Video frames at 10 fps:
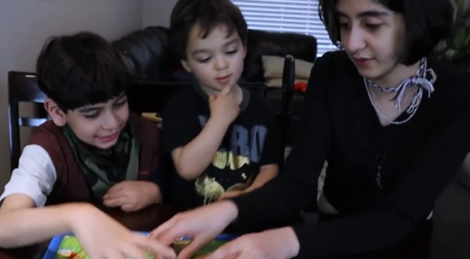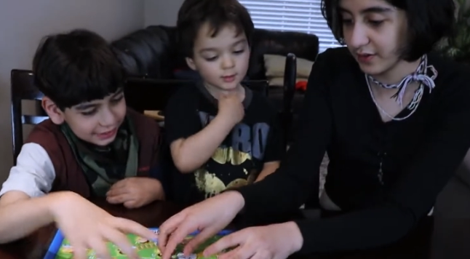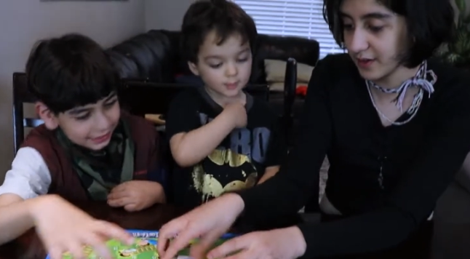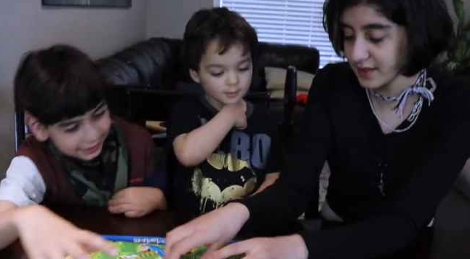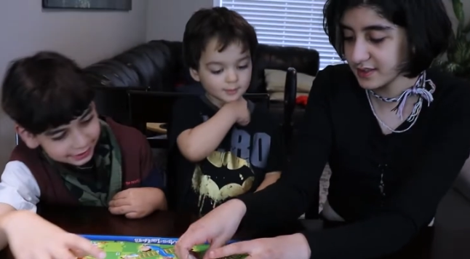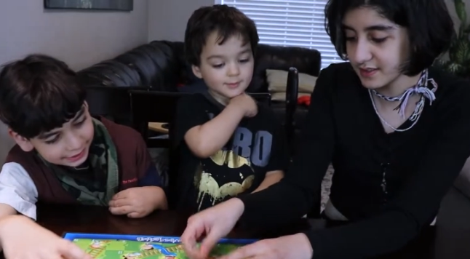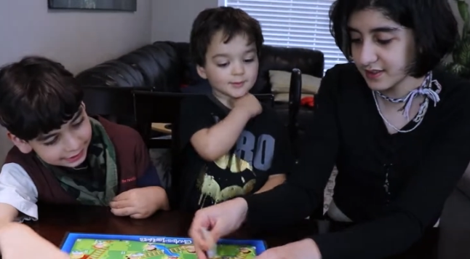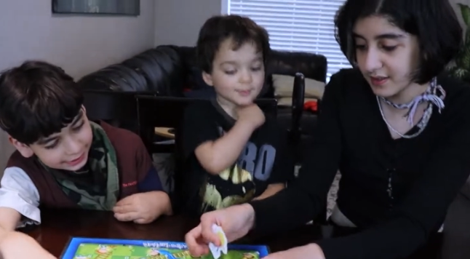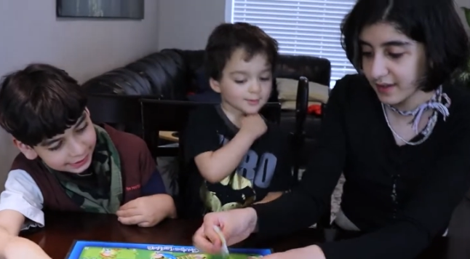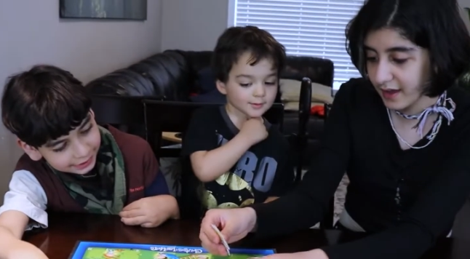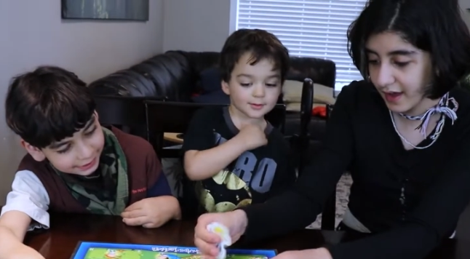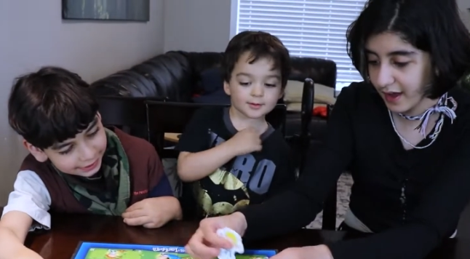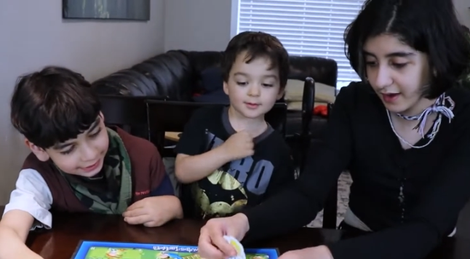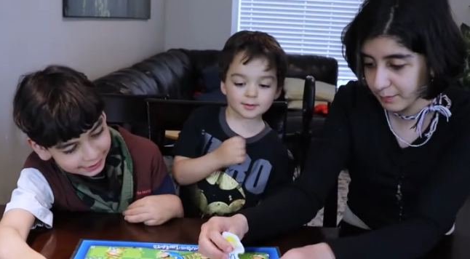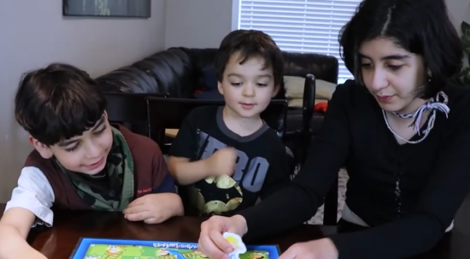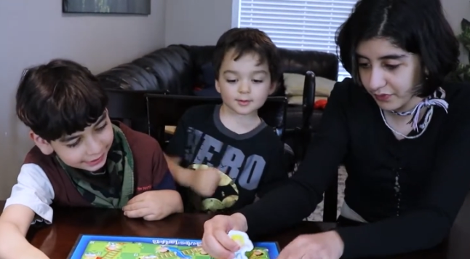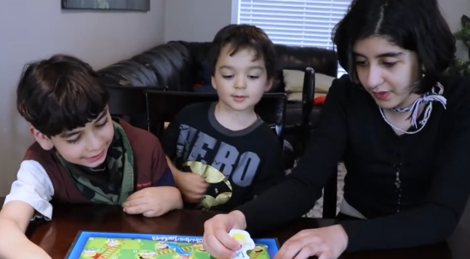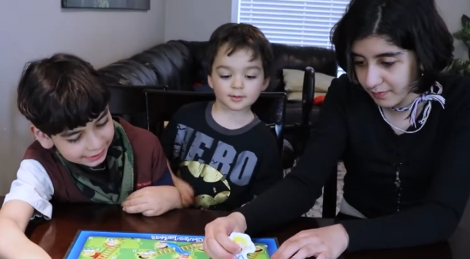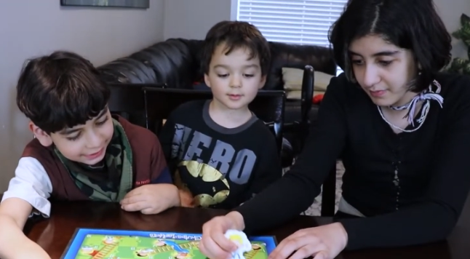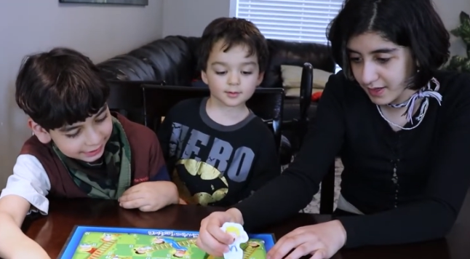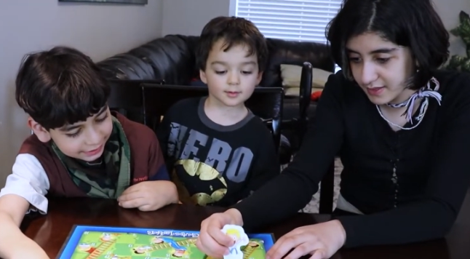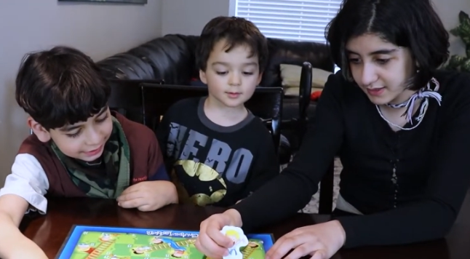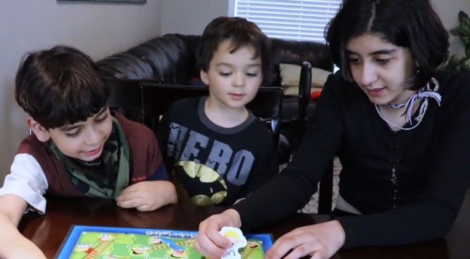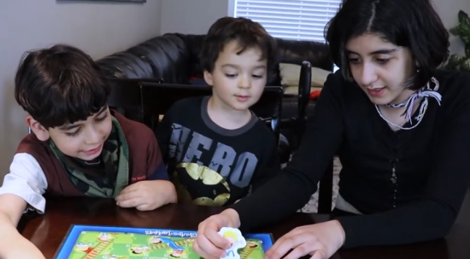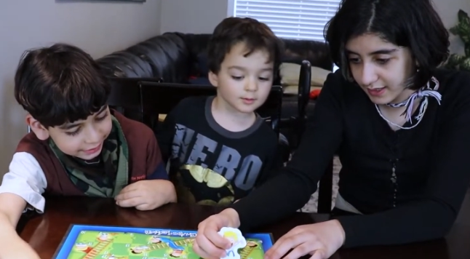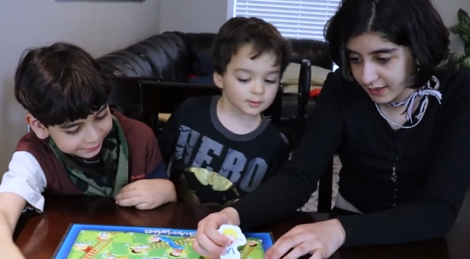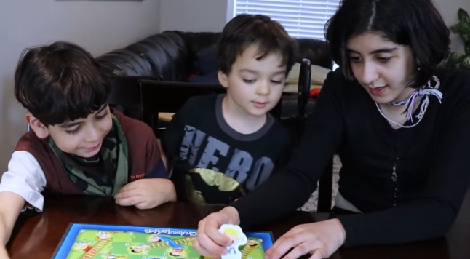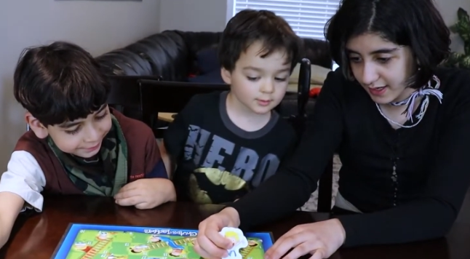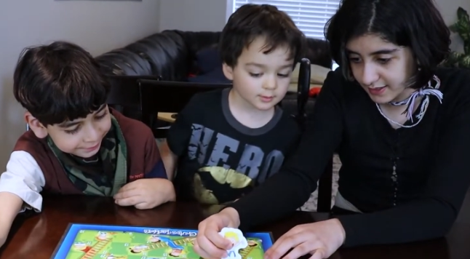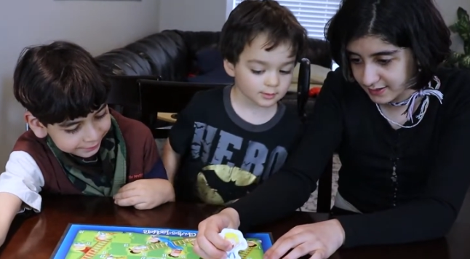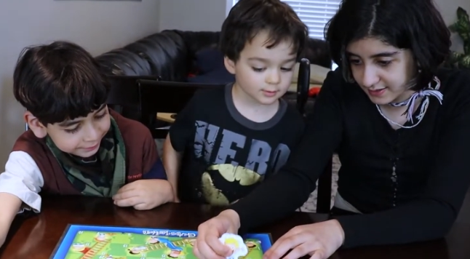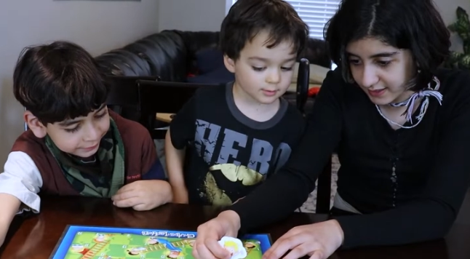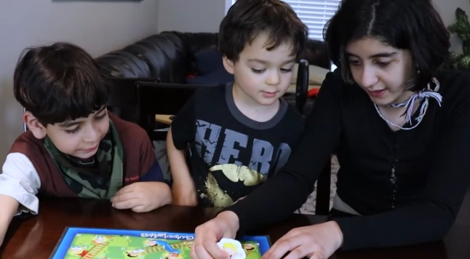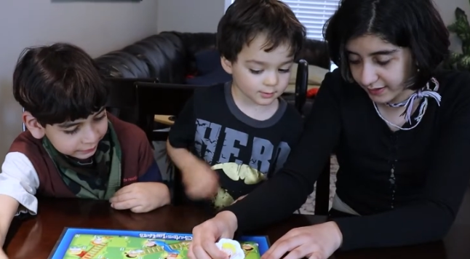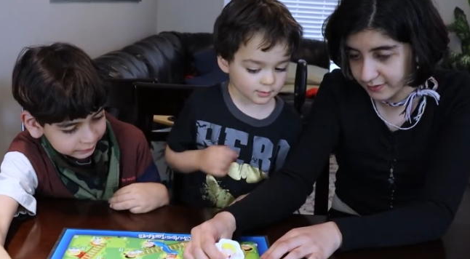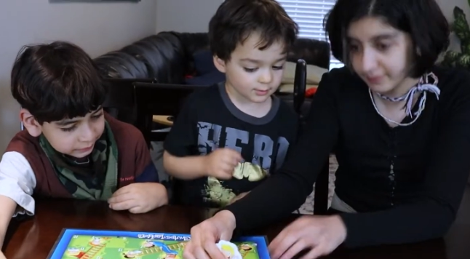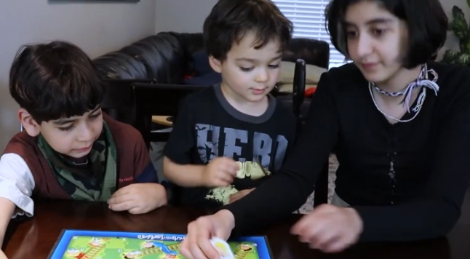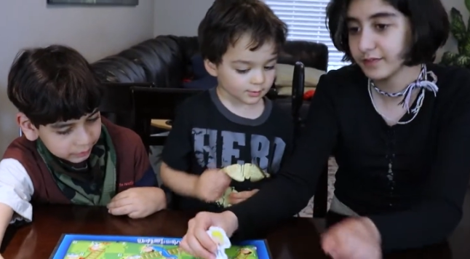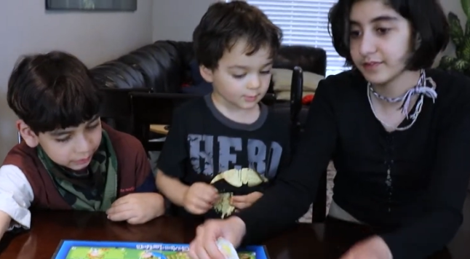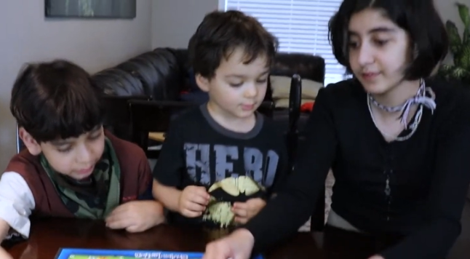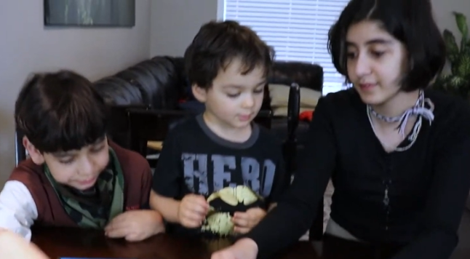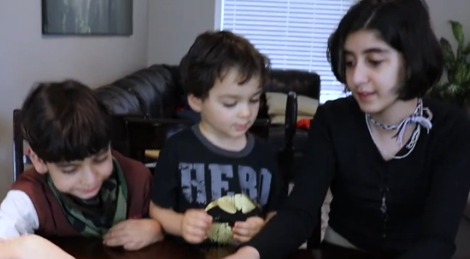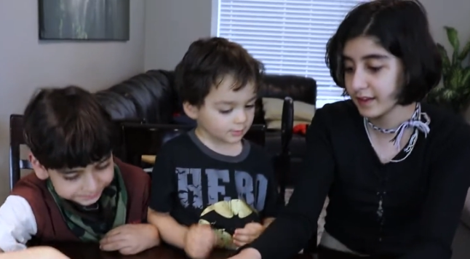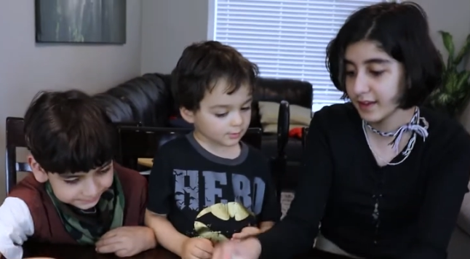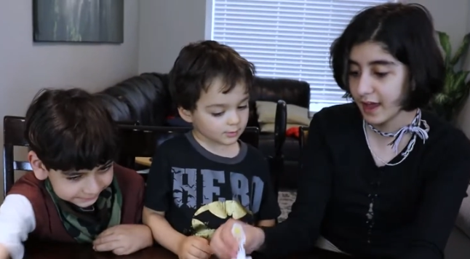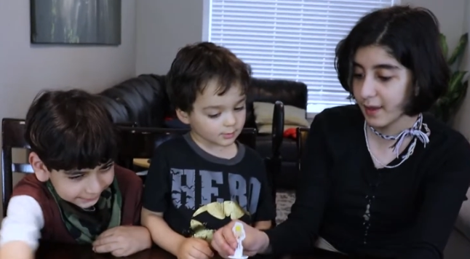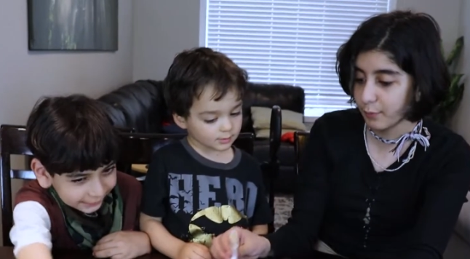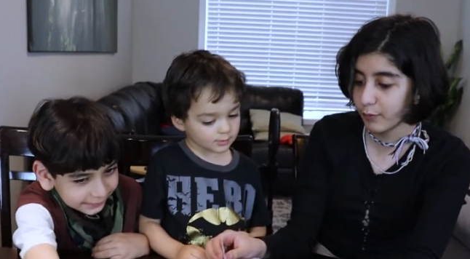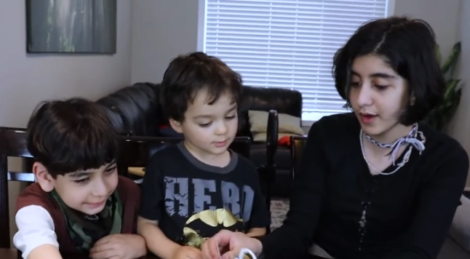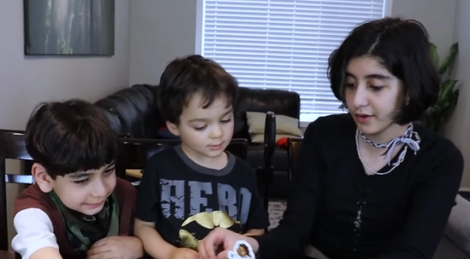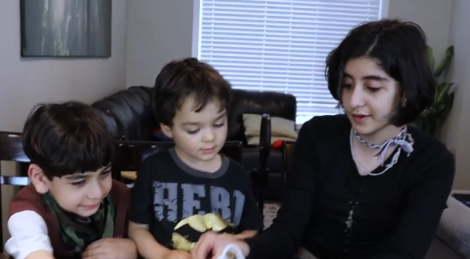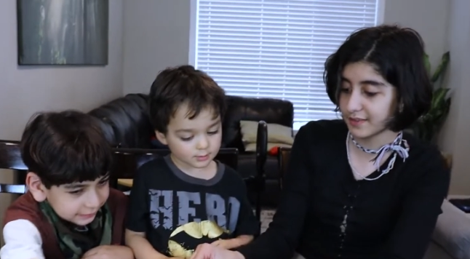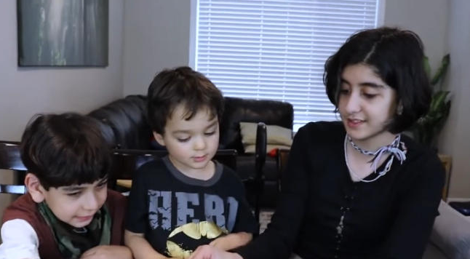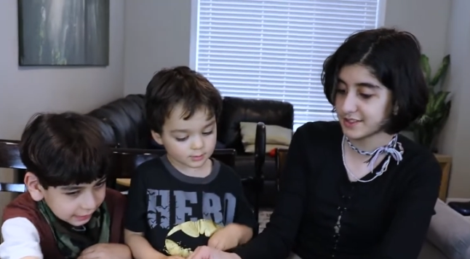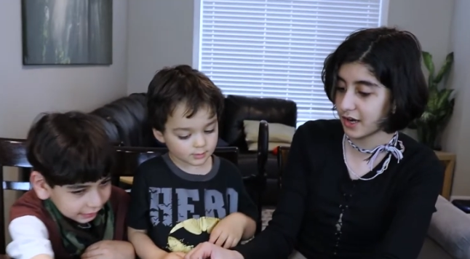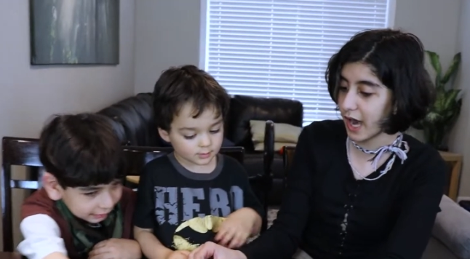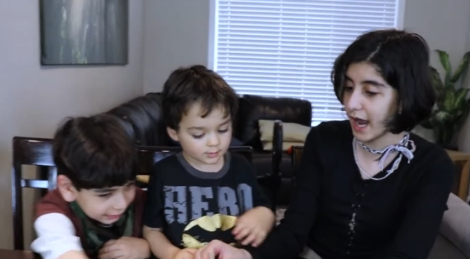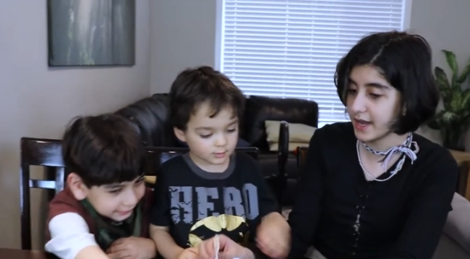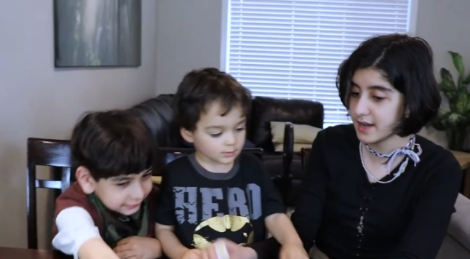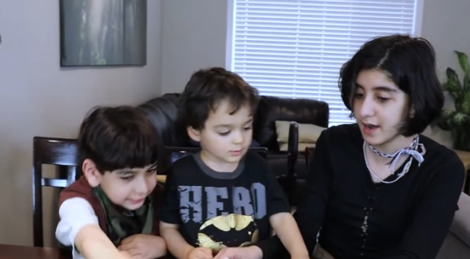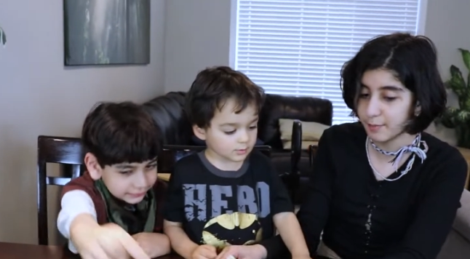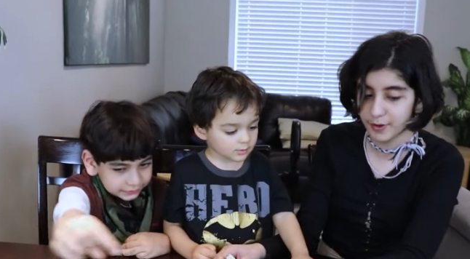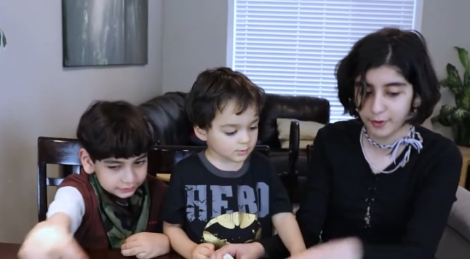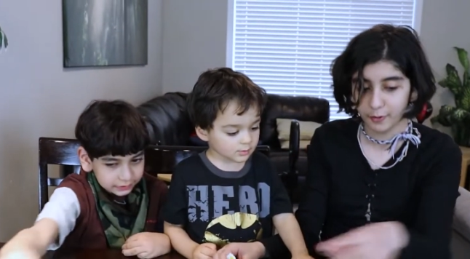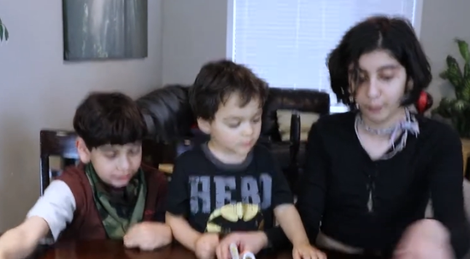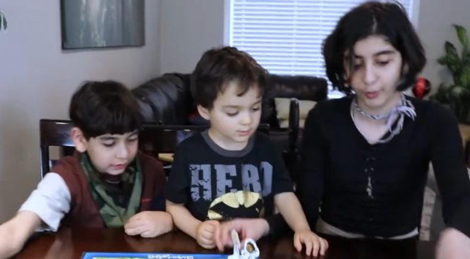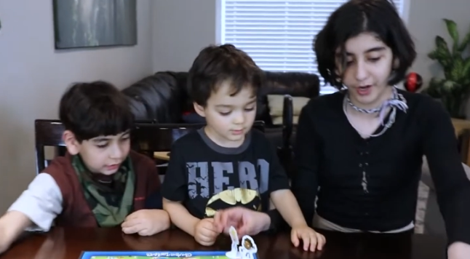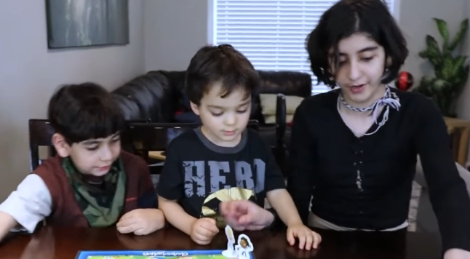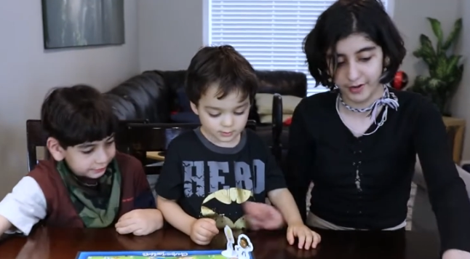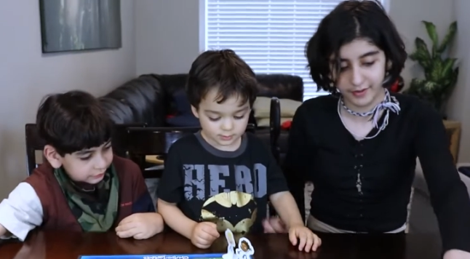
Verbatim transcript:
Speaker 1: yours, and put them easily inside. And we are going to start at number one.